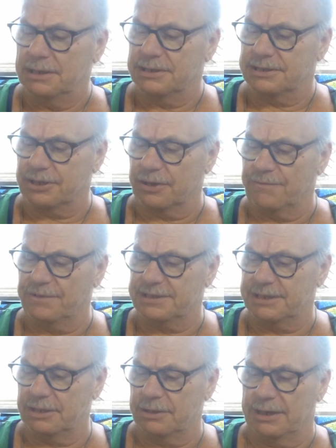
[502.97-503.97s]
surface
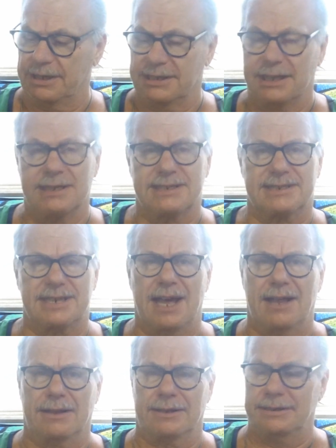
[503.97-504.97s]
here, and it's
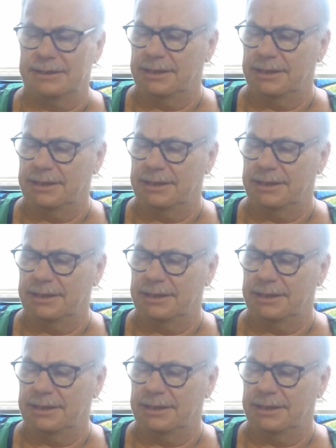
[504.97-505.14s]
solid.